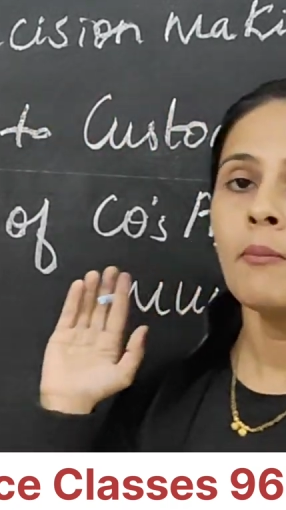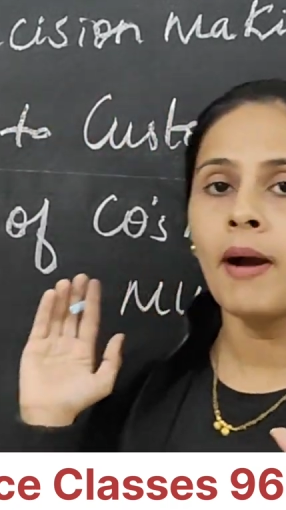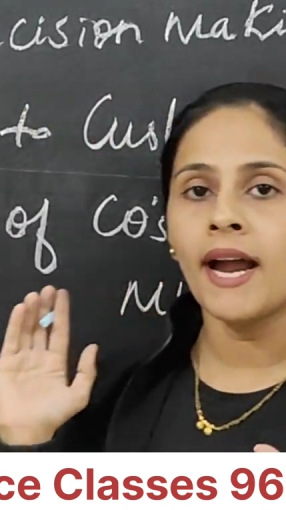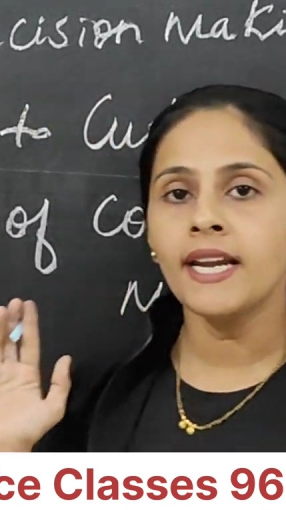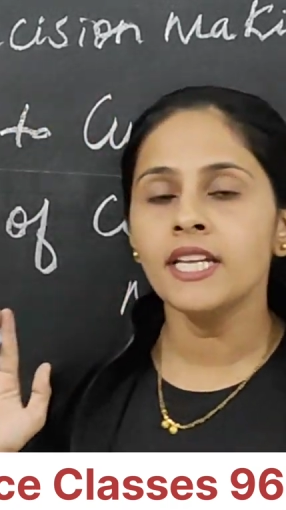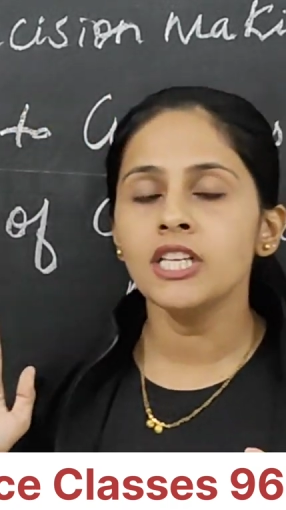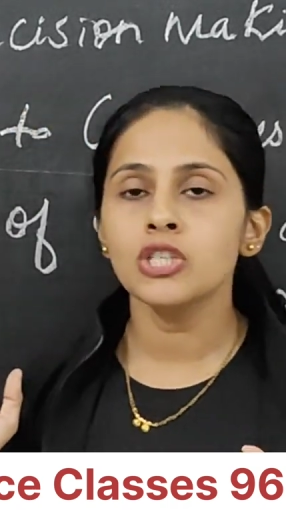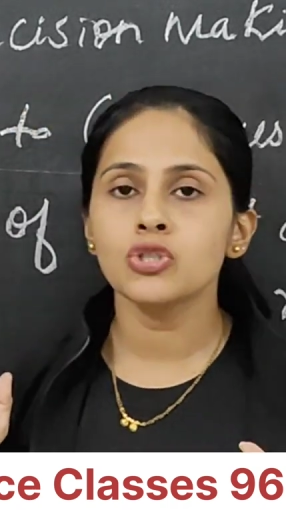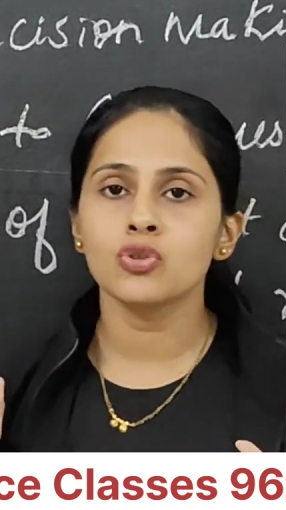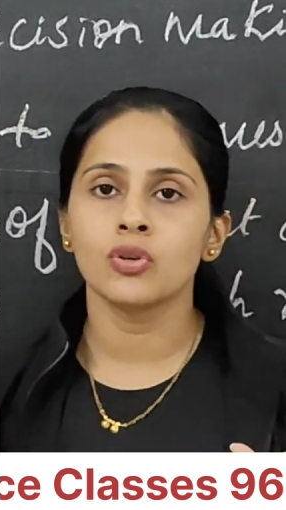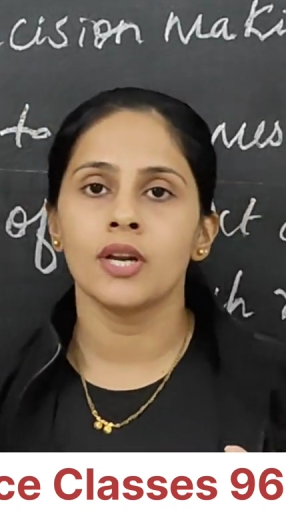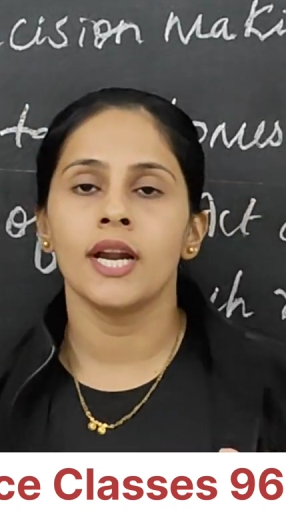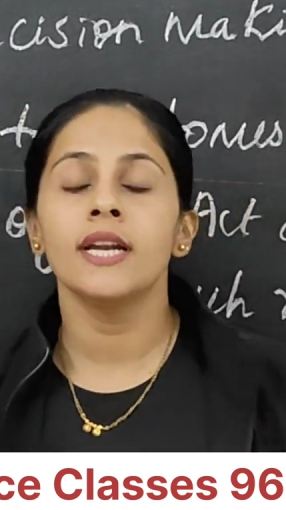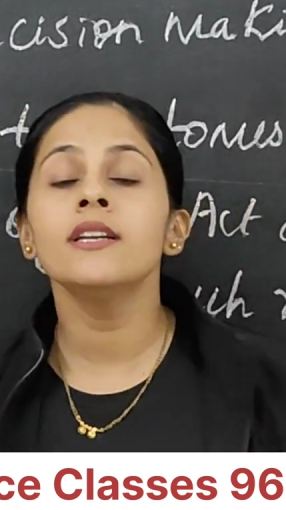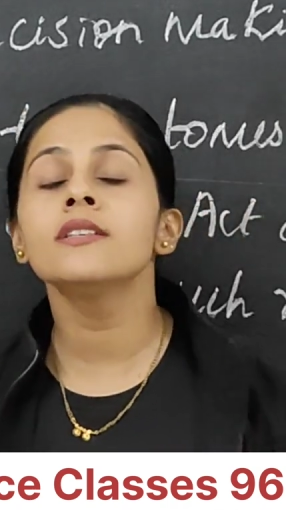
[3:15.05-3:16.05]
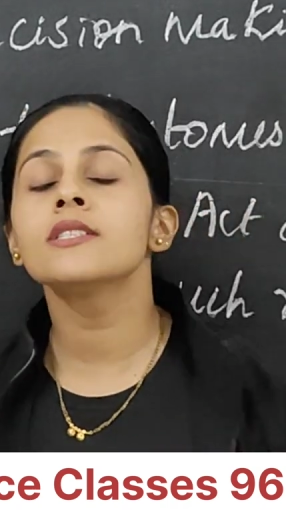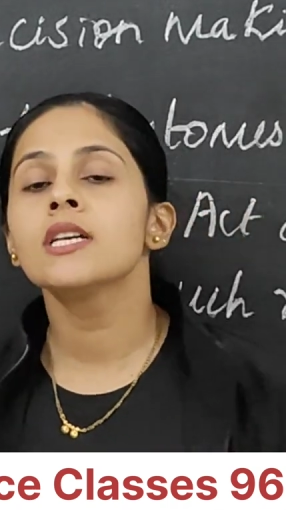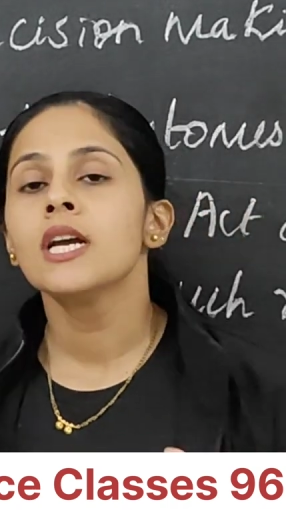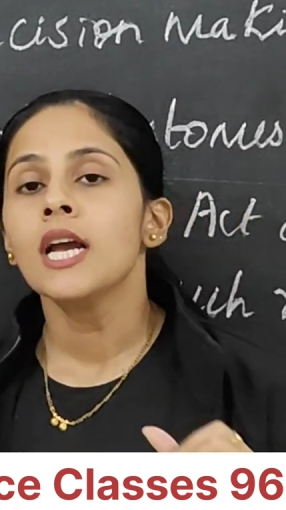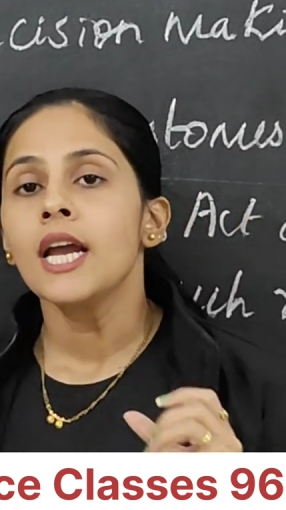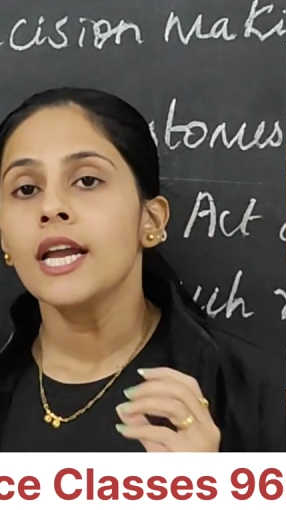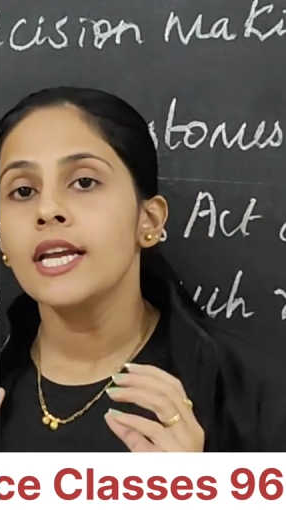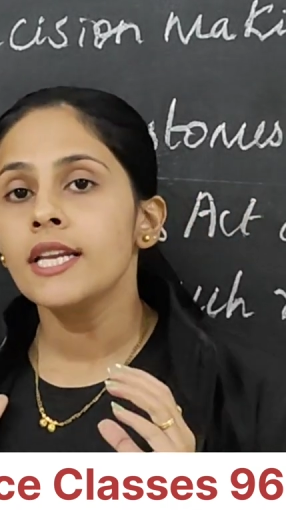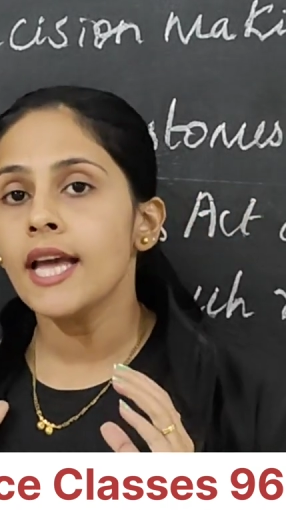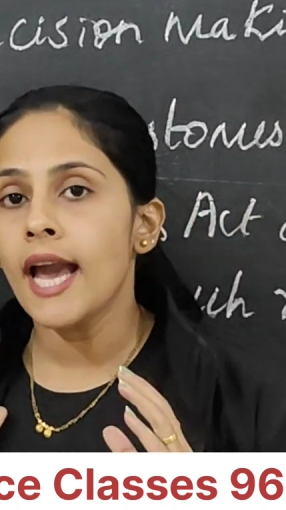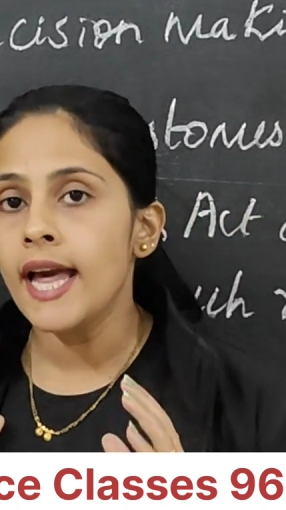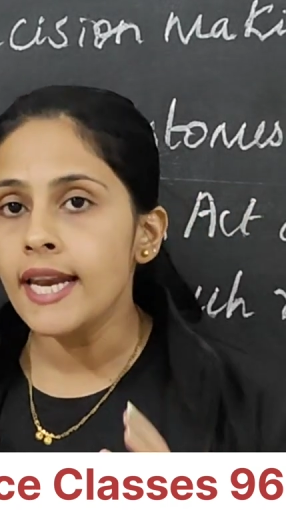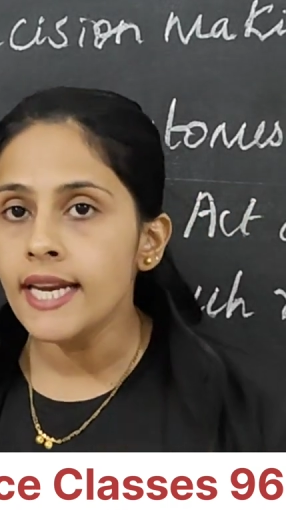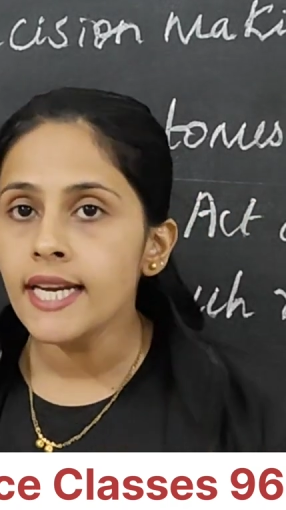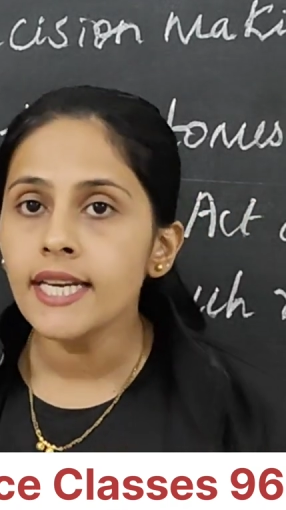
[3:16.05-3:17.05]
My dear students, in
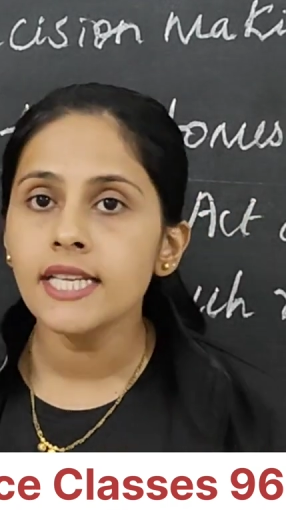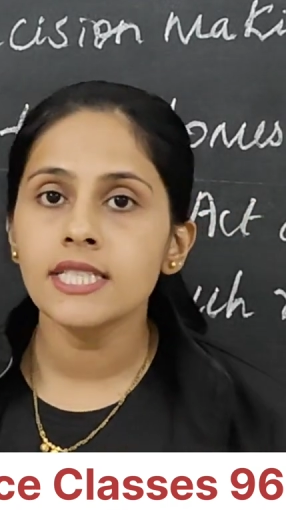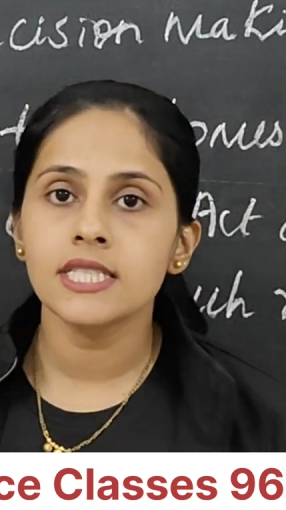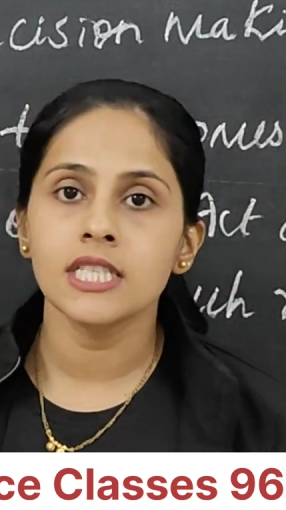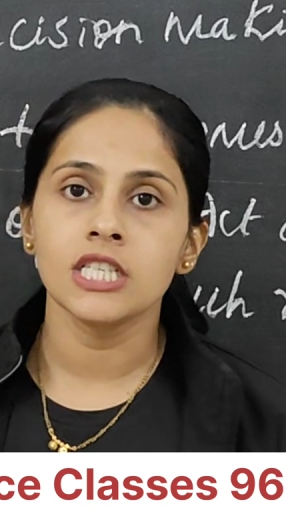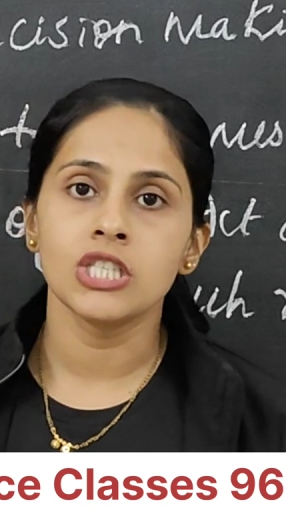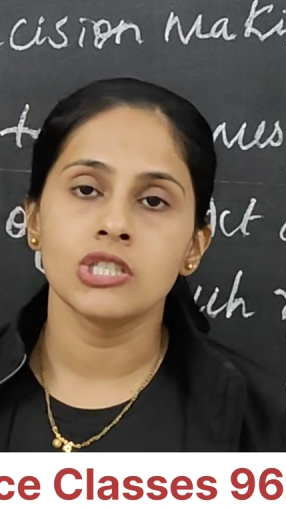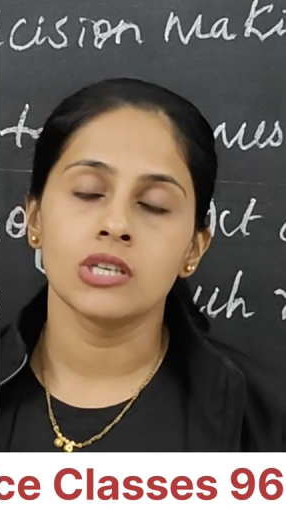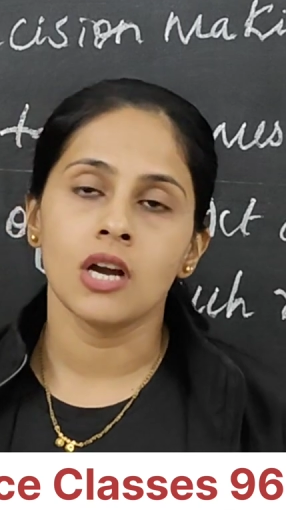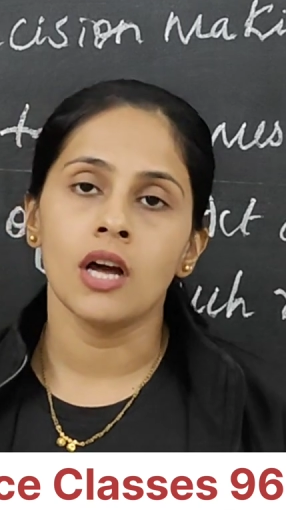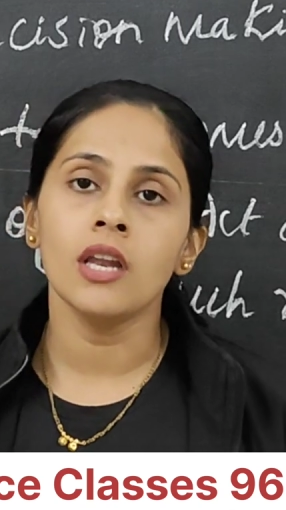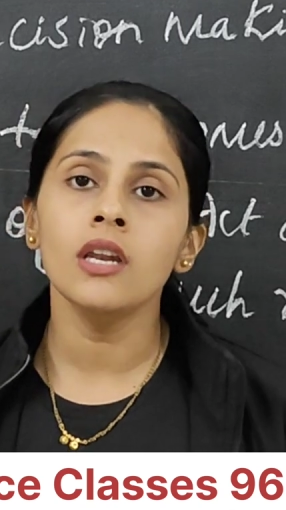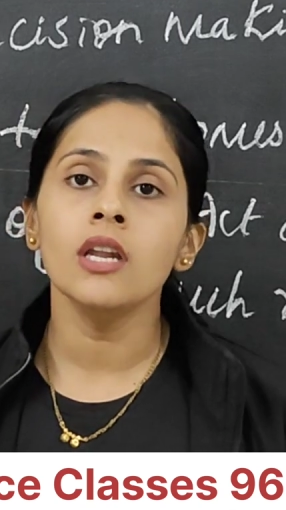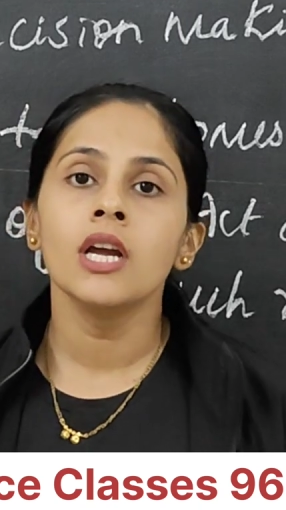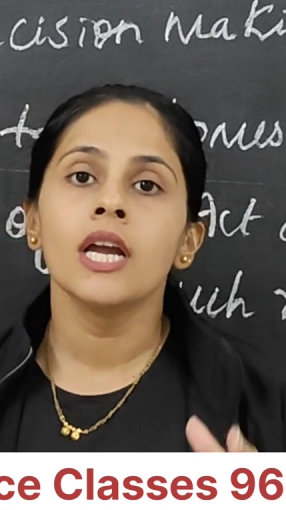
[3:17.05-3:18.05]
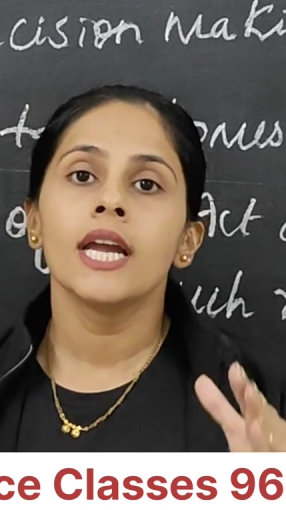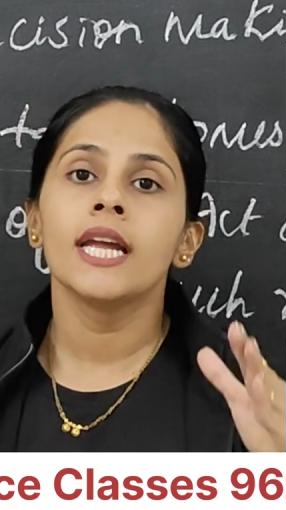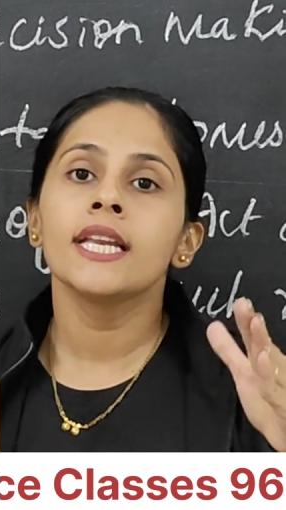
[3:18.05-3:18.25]
any decision,